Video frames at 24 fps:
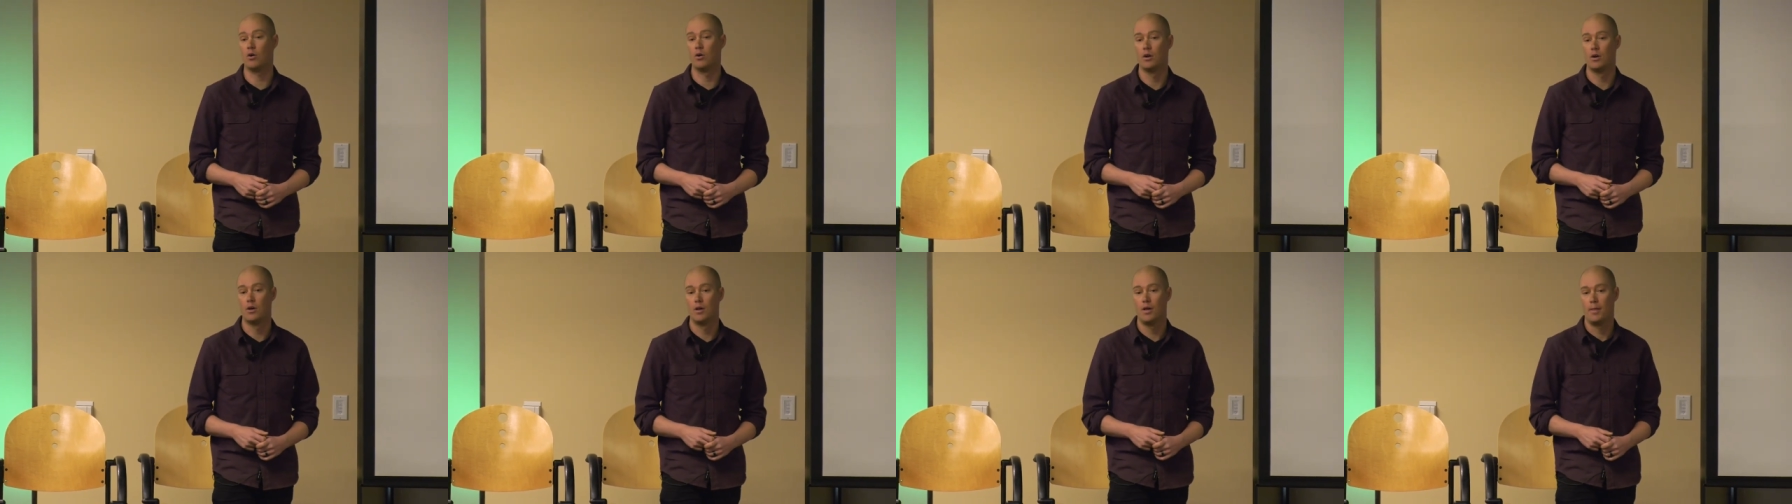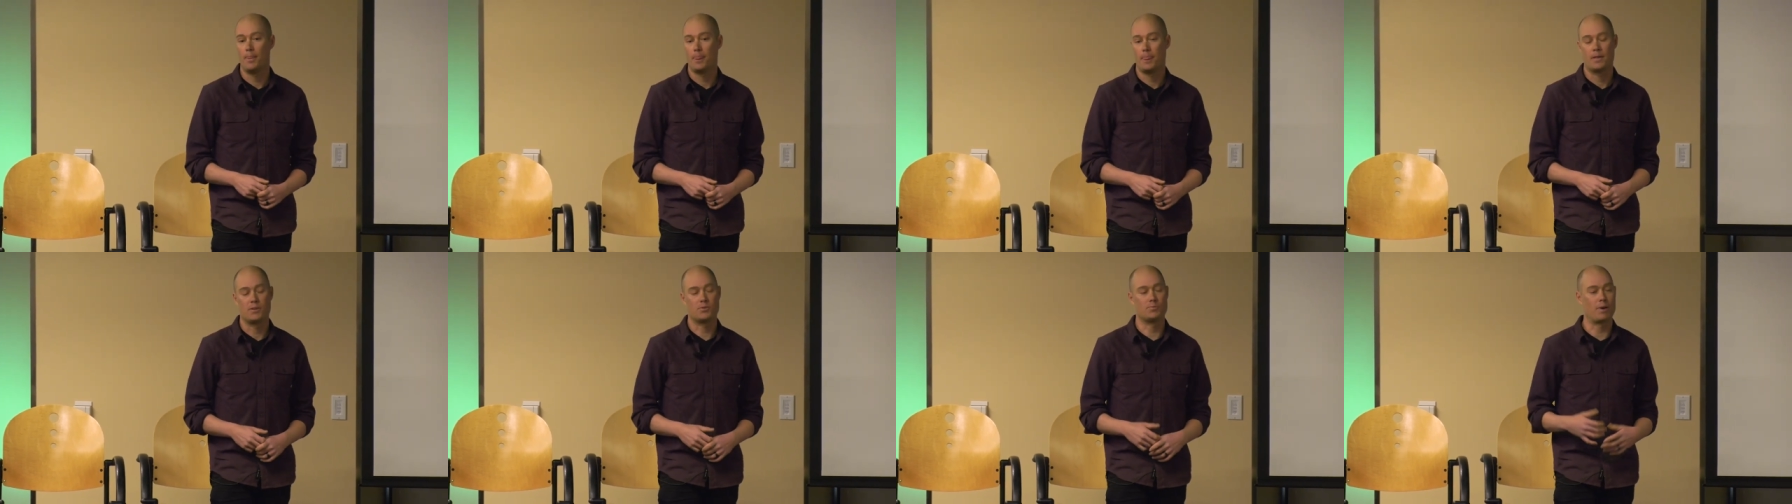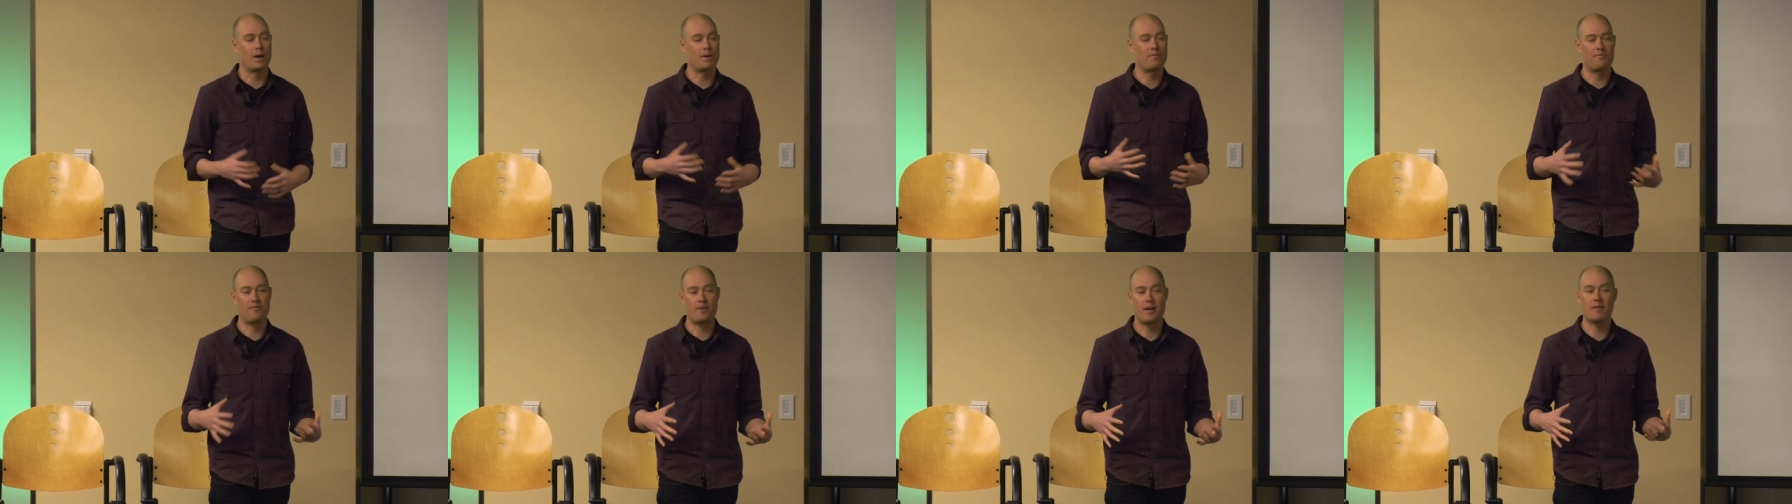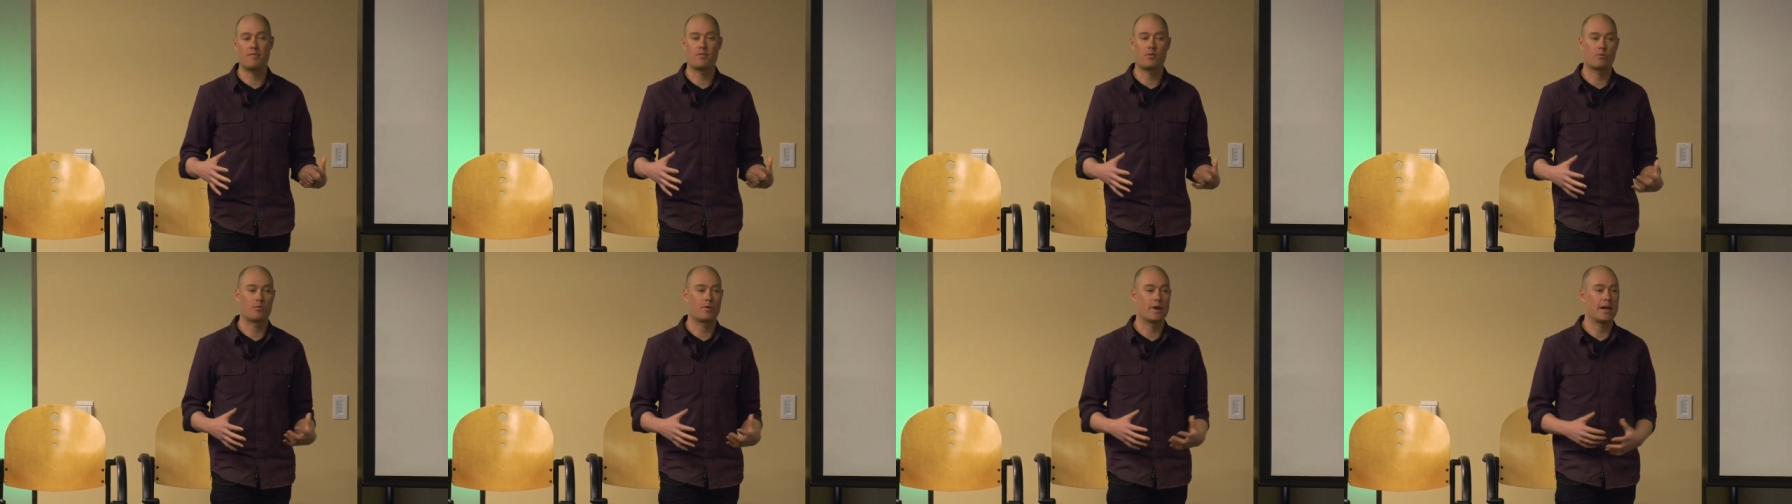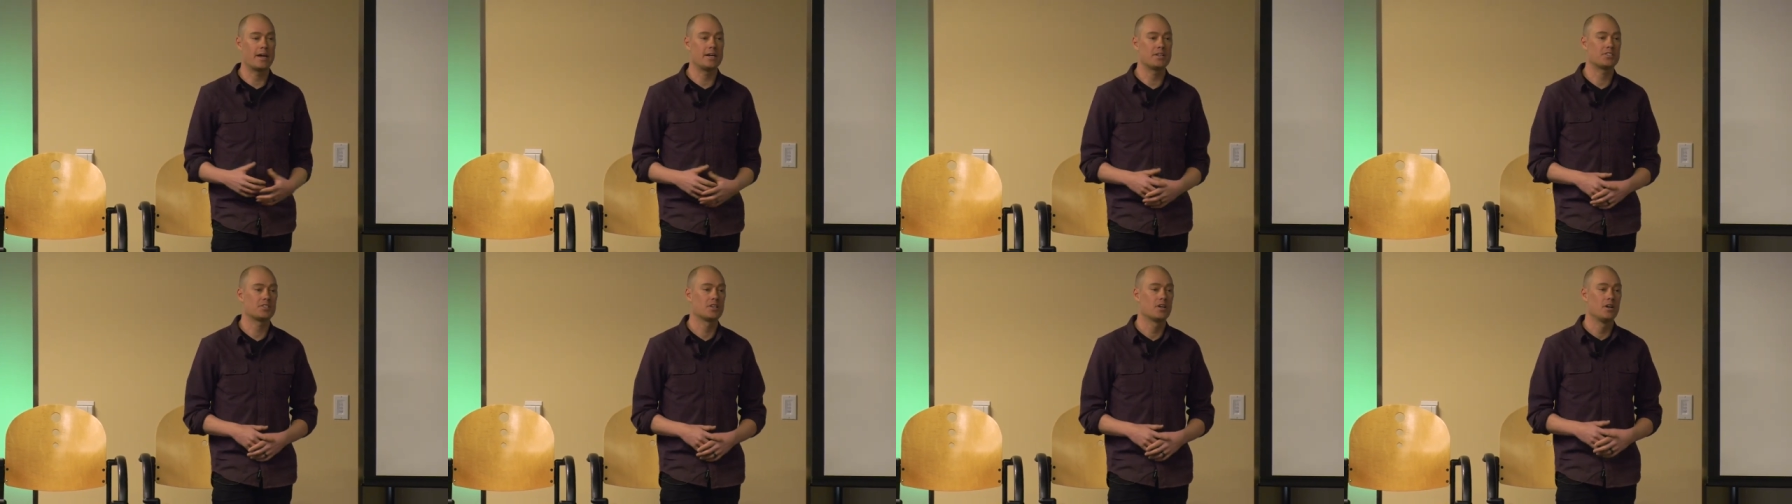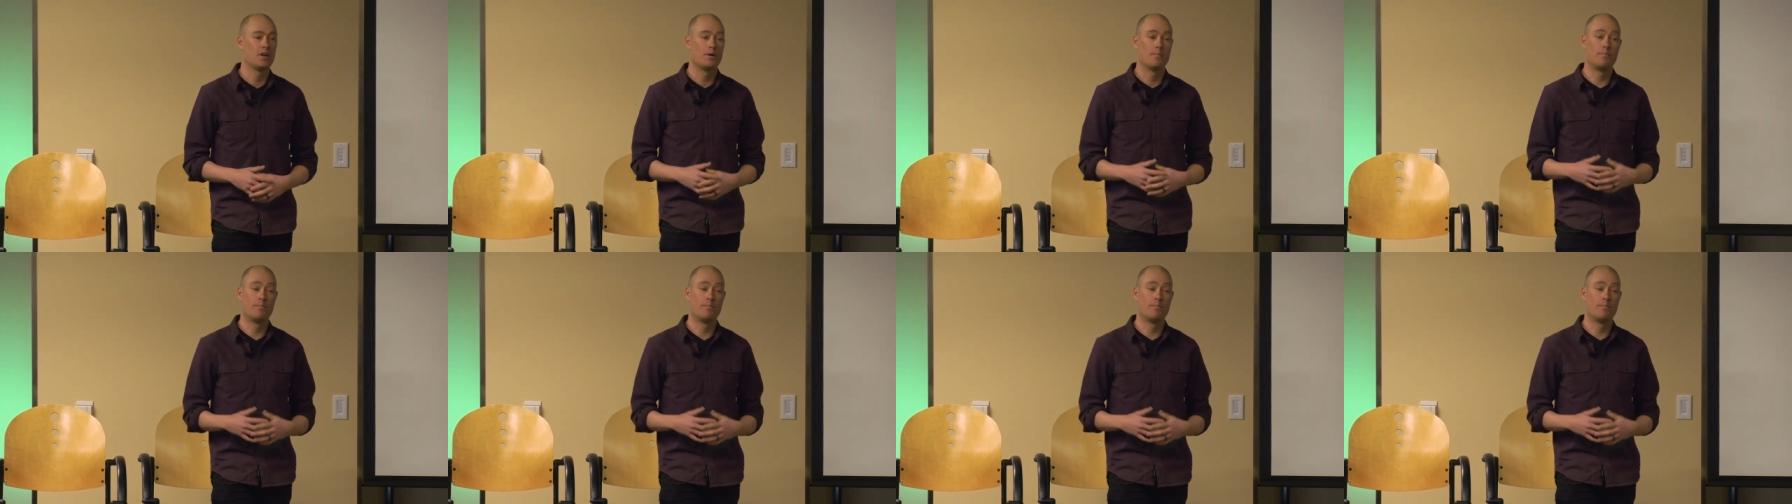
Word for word: It was my favorite race,